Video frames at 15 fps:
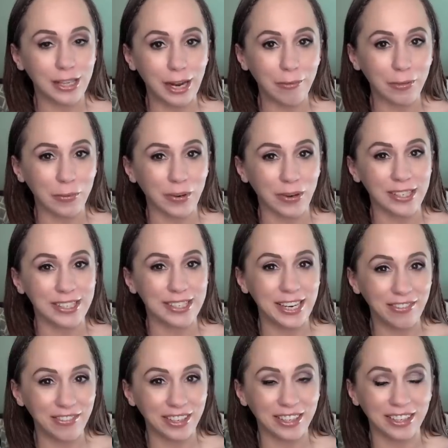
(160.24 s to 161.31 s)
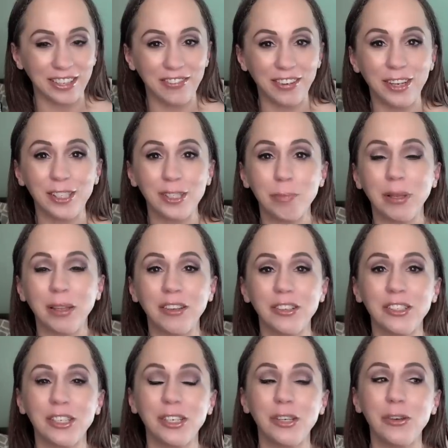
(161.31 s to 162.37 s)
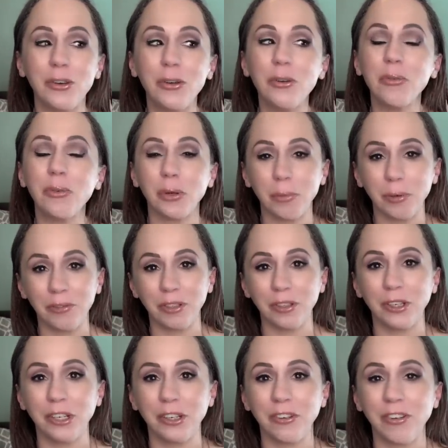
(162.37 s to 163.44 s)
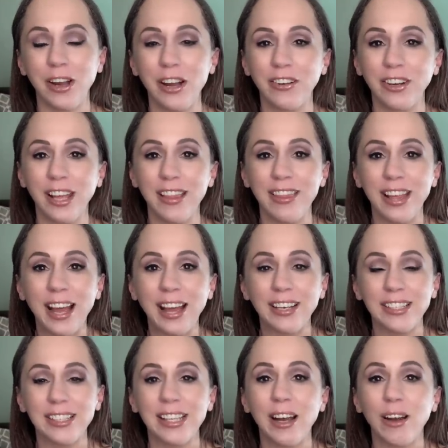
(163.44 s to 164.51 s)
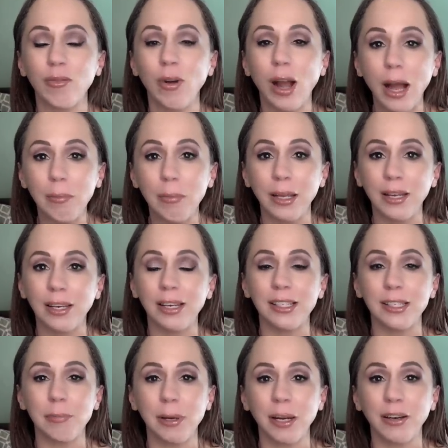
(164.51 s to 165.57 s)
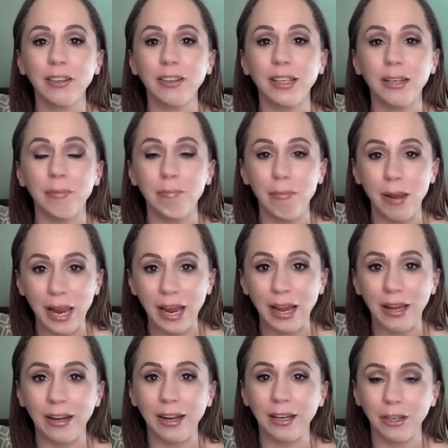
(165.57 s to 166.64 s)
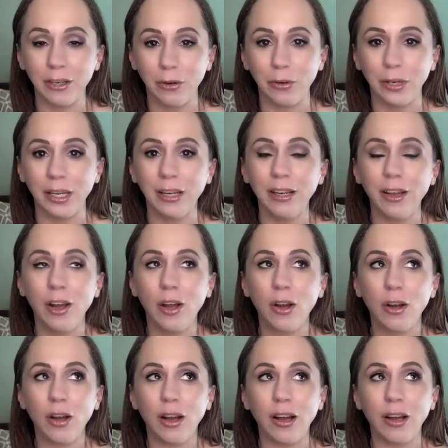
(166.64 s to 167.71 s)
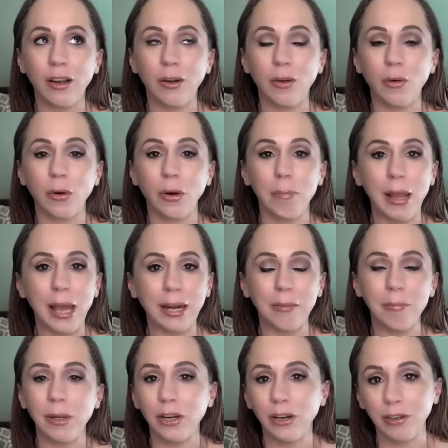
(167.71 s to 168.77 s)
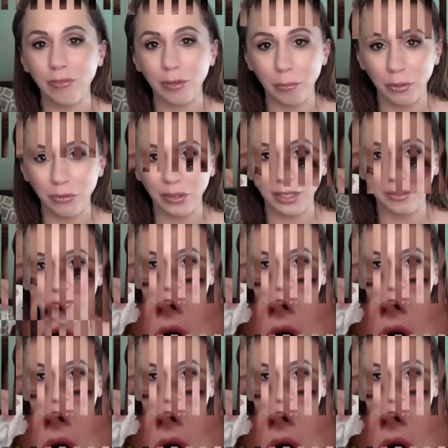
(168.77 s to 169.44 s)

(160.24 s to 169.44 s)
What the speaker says: rumor is definitely false, but there's a new rumor floating around, and that is that Robyn is apparently mad at Kody or mad at Meri for moving.